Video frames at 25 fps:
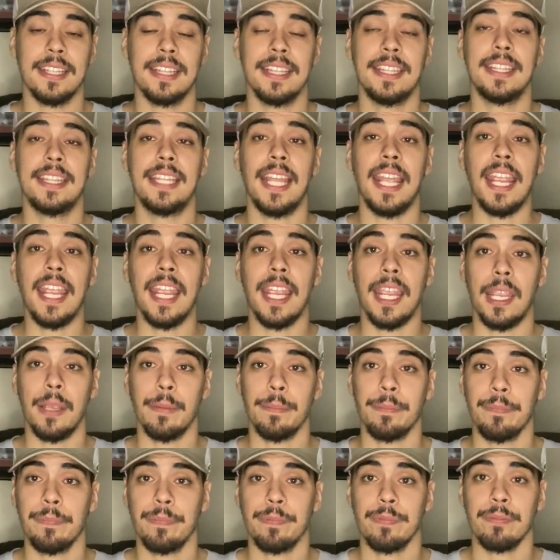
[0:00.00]

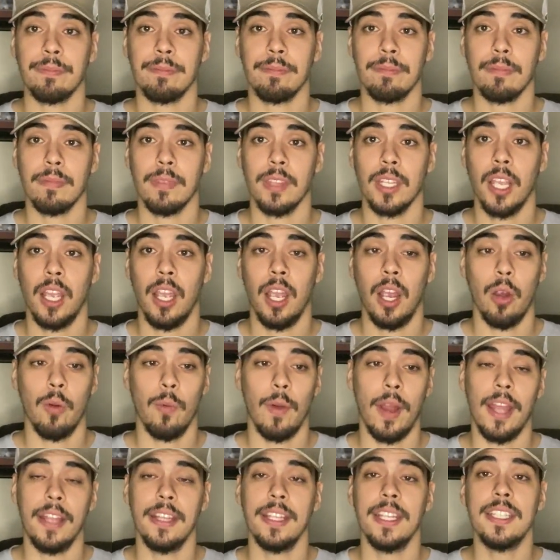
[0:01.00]
theme
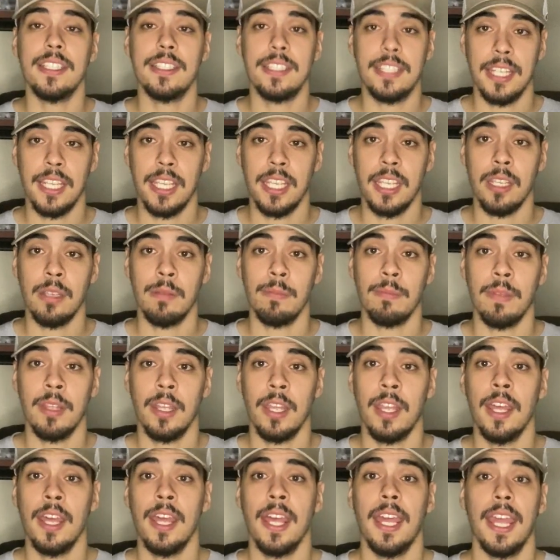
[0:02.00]
around this team
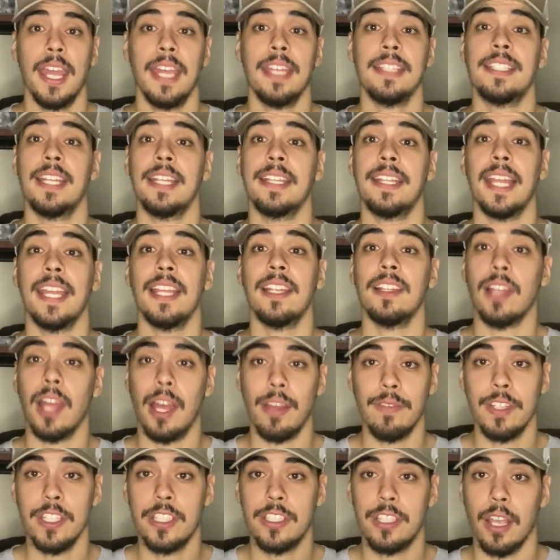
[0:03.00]
is that they love
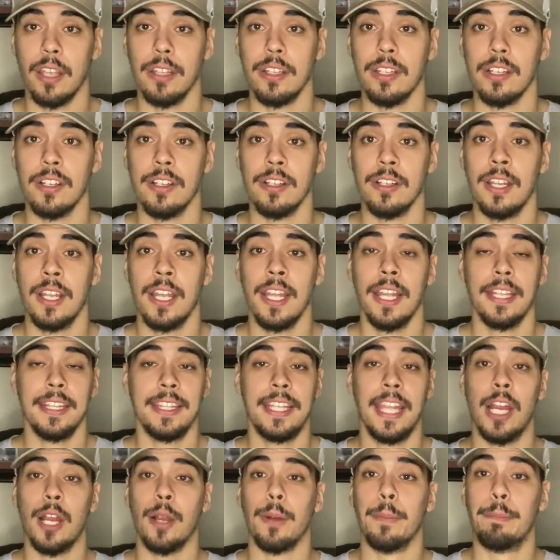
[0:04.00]
each other.
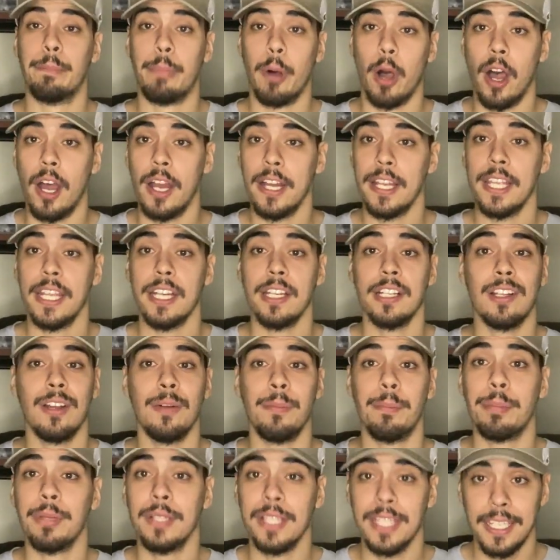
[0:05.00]
They are bought in
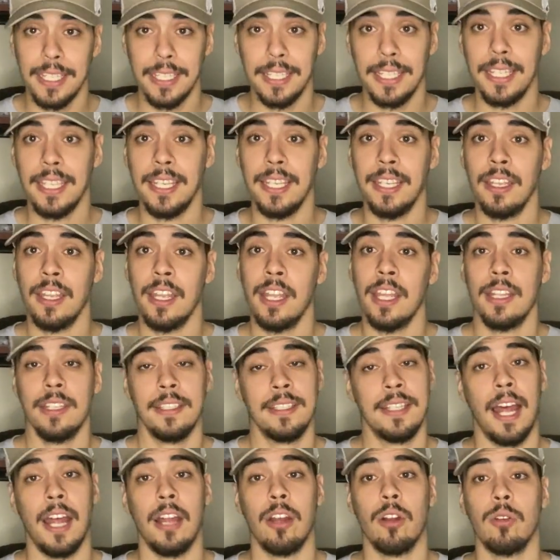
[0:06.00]
completely,
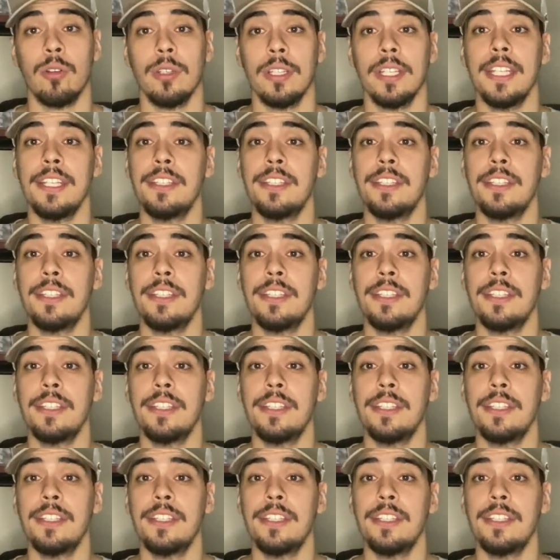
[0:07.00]
not only